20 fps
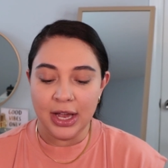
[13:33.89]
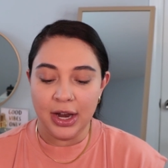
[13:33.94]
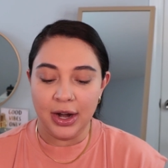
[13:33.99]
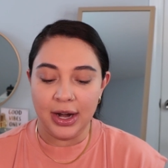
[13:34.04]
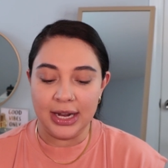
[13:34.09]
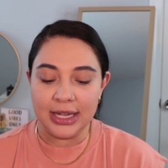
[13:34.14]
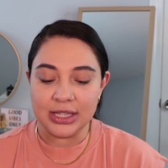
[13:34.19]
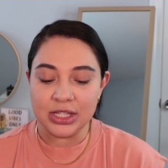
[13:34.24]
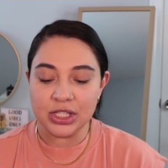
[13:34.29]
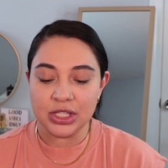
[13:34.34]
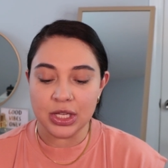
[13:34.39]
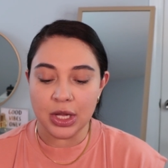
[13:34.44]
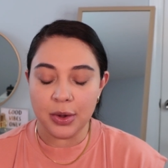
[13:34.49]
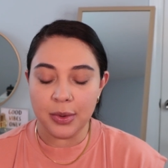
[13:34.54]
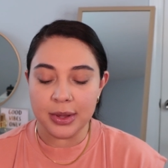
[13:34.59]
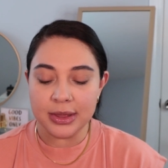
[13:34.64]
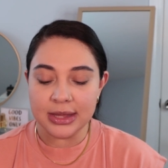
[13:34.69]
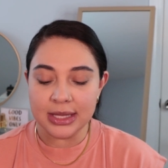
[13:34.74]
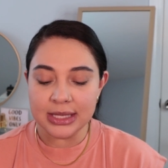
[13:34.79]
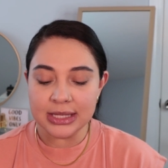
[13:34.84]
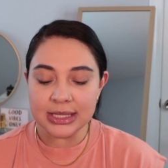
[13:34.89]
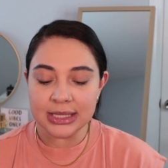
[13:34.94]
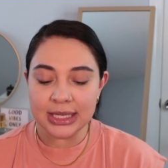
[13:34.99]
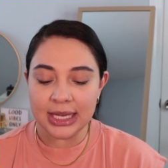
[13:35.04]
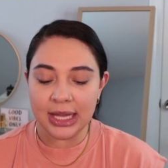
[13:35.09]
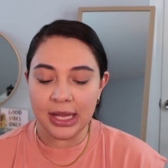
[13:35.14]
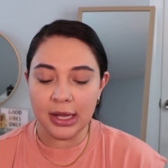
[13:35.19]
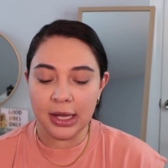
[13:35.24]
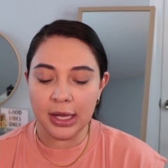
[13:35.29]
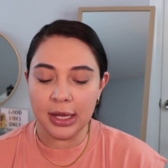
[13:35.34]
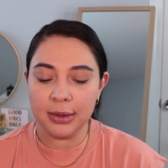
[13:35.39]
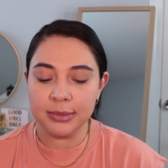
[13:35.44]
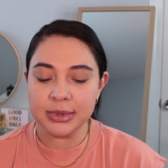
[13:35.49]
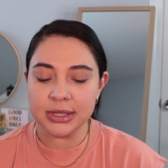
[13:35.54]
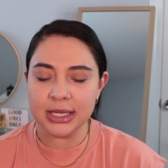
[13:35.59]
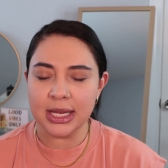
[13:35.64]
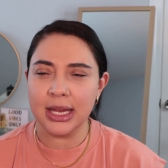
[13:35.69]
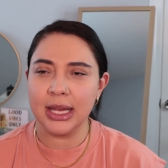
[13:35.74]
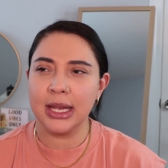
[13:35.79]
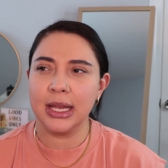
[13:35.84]
All right, so this
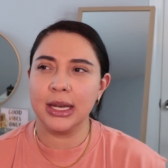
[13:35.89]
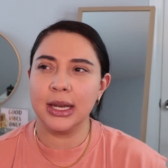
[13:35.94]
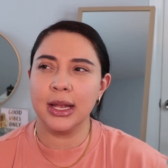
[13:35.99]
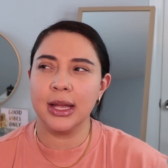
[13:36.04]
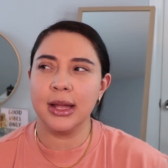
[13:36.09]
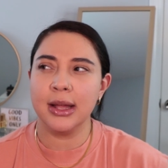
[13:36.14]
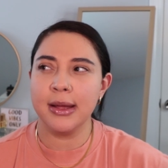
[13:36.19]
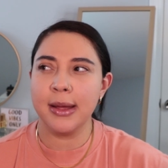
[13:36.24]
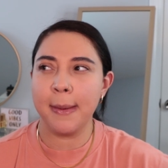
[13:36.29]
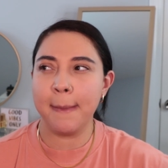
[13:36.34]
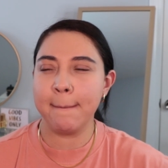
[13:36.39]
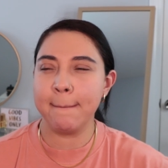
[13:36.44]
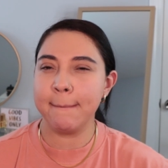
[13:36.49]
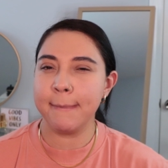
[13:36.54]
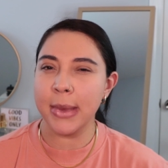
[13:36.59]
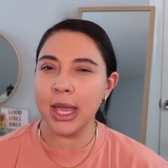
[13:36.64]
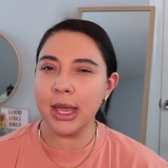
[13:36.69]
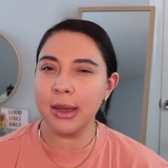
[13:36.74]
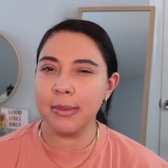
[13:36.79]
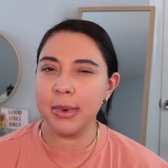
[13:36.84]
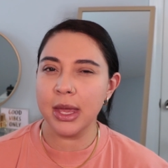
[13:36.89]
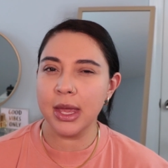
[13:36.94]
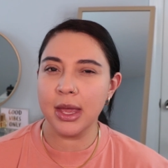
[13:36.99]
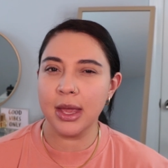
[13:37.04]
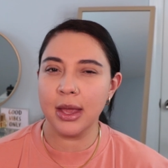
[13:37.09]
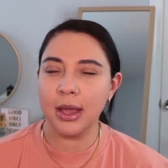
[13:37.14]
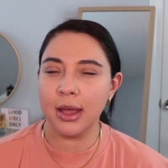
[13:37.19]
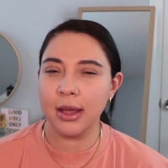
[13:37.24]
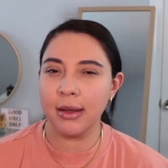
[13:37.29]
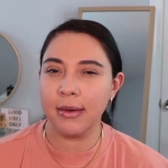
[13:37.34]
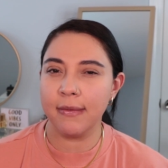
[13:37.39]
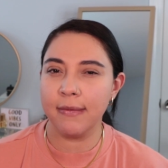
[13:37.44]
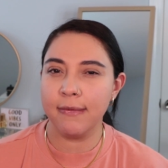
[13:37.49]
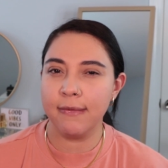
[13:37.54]
comes in maybe